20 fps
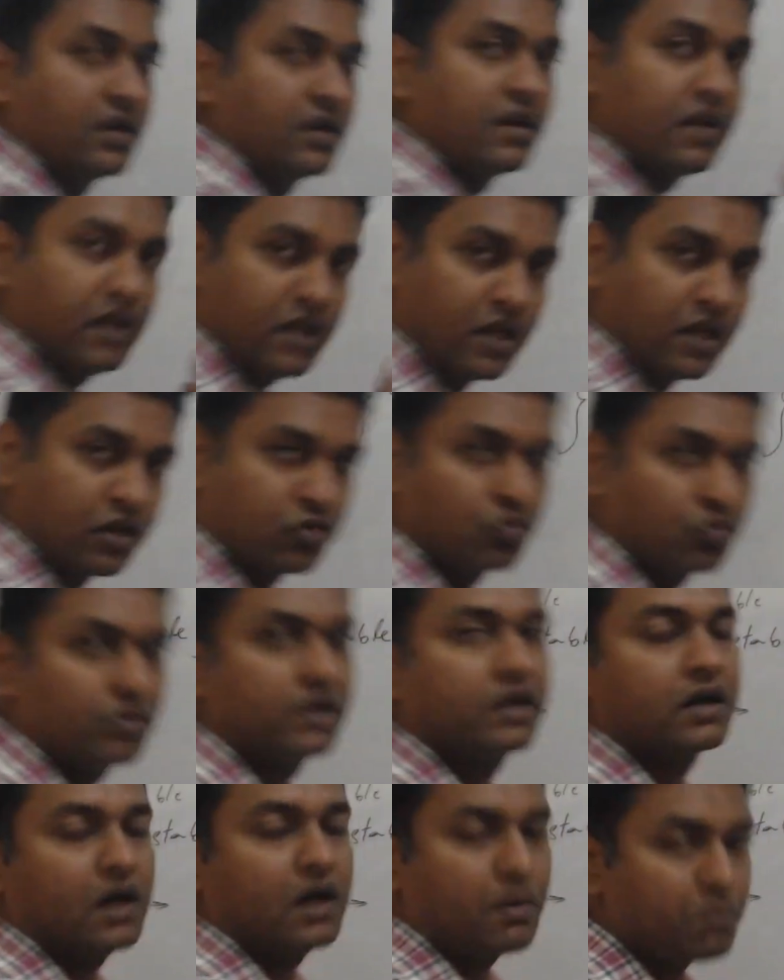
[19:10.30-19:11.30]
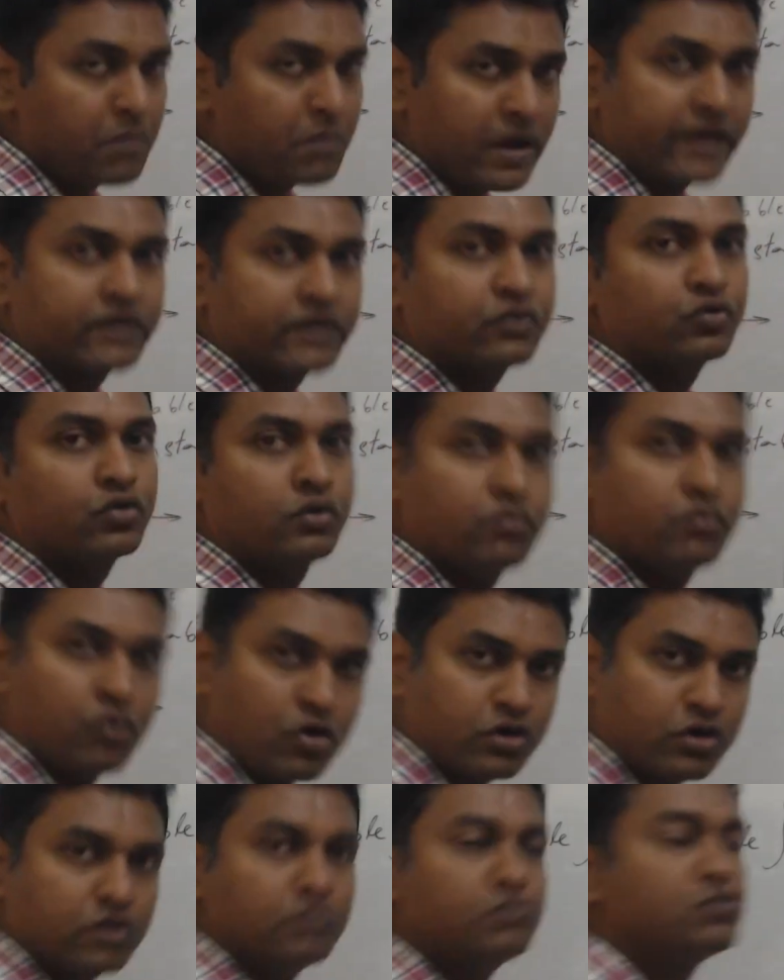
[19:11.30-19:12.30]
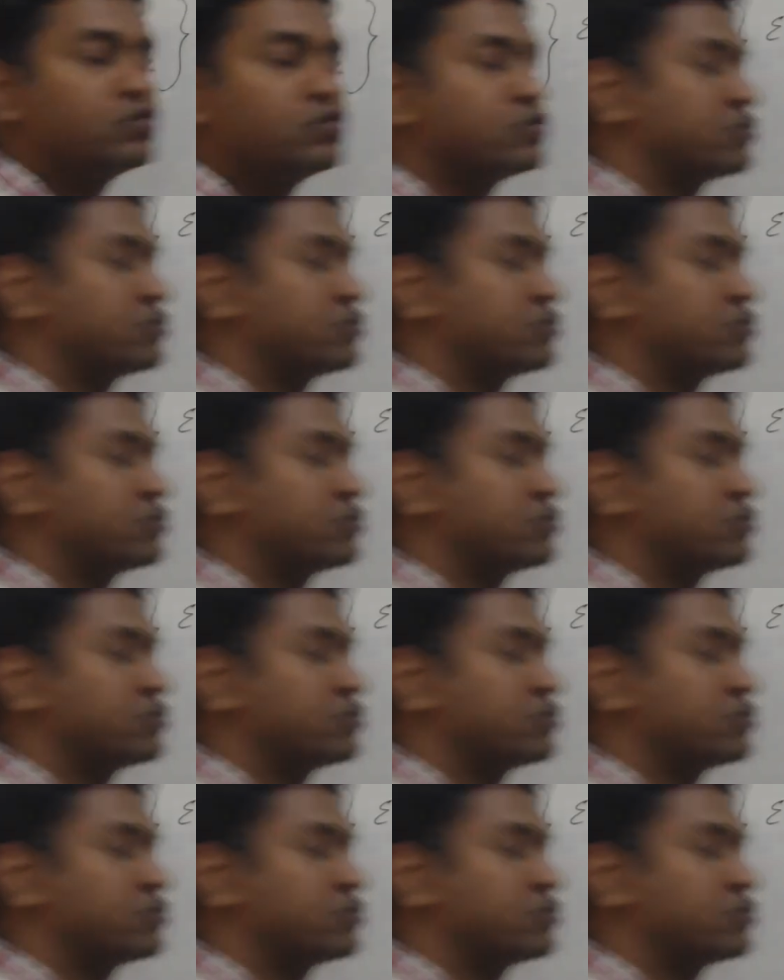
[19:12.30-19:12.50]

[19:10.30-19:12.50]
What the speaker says: it will come back to the bottommost